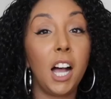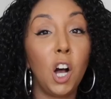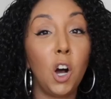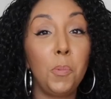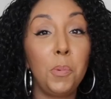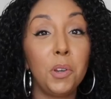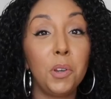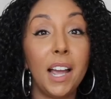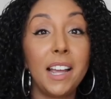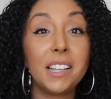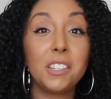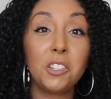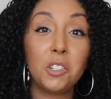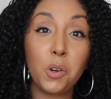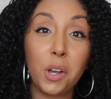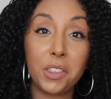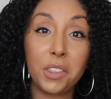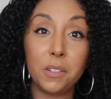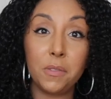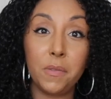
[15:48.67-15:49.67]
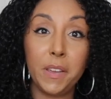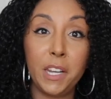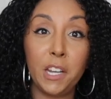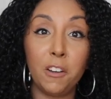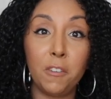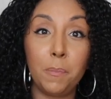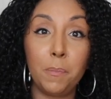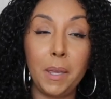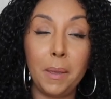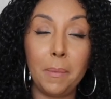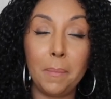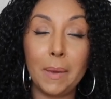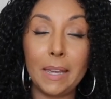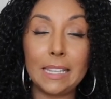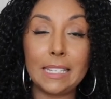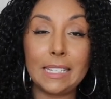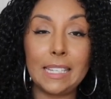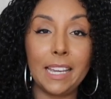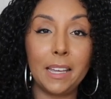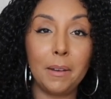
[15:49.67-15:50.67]
I hope you guys enjoyed this video of me
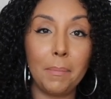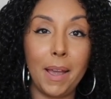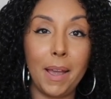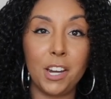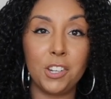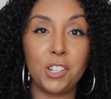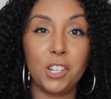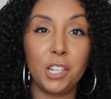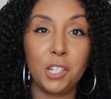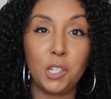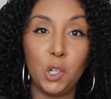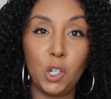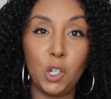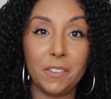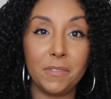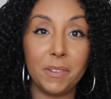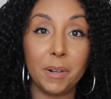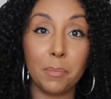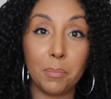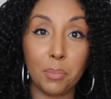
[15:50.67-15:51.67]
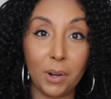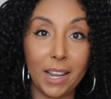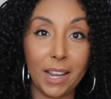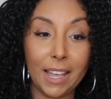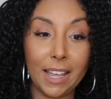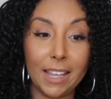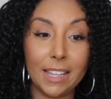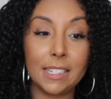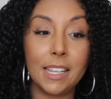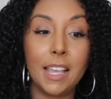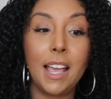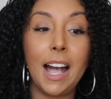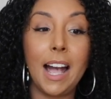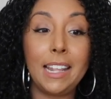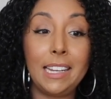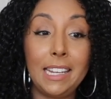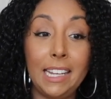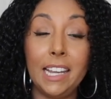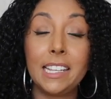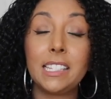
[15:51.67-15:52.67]
mixing and matching two different brands. I
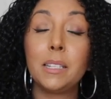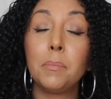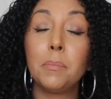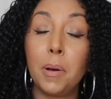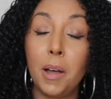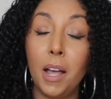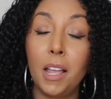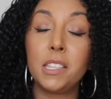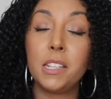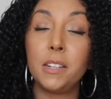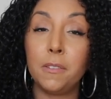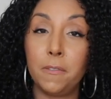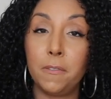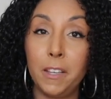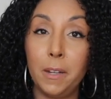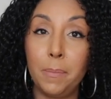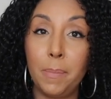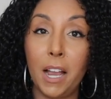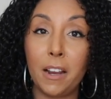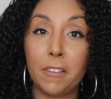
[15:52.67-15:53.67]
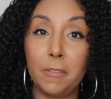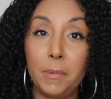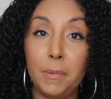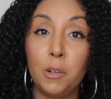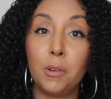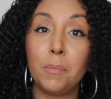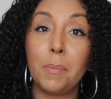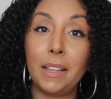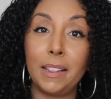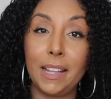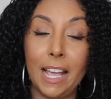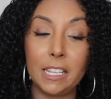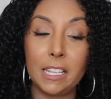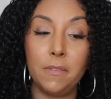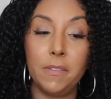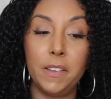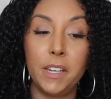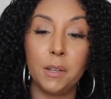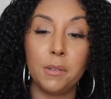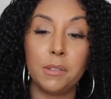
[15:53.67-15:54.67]
did get some positive feedback from you in my last
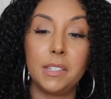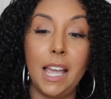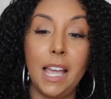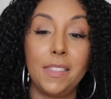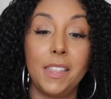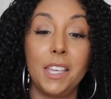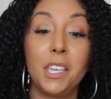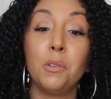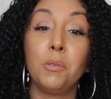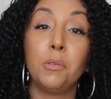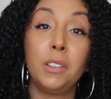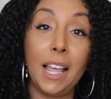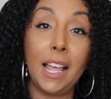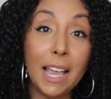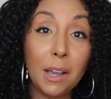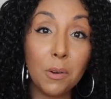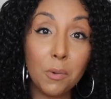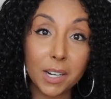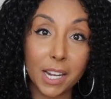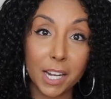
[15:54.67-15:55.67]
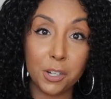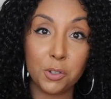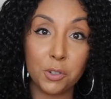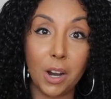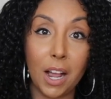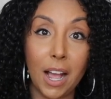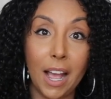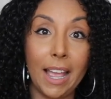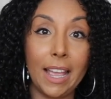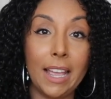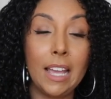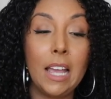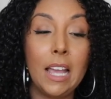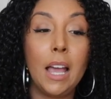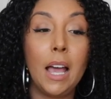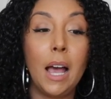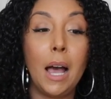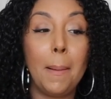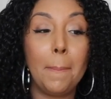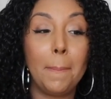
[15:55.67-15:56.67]
video saying that you like when I try
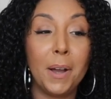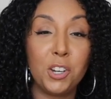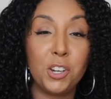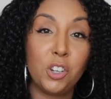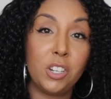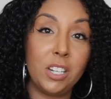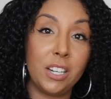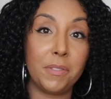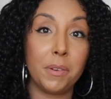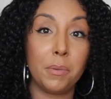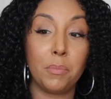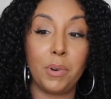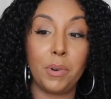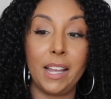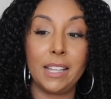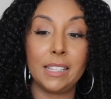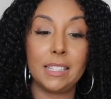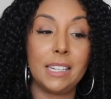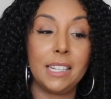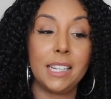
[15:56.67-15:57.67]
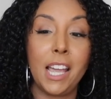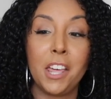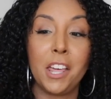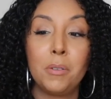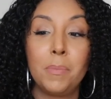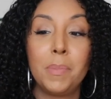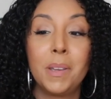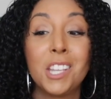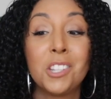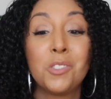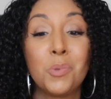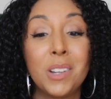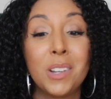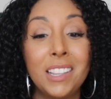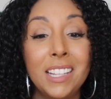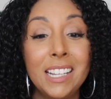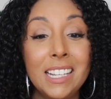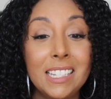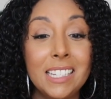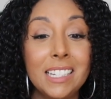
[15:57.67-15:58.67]
a bunch of different brands together because
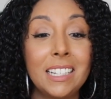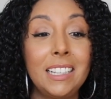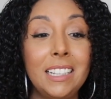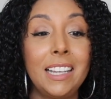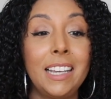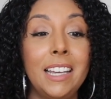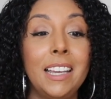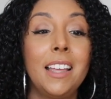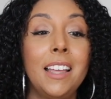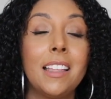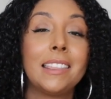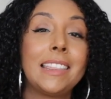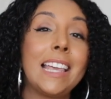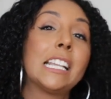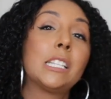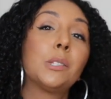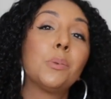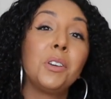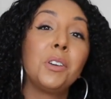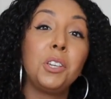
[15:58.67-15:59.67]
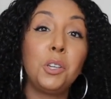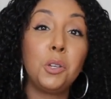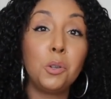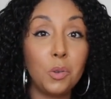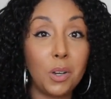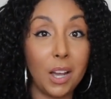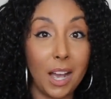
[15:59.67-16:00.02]
realistically, that's what you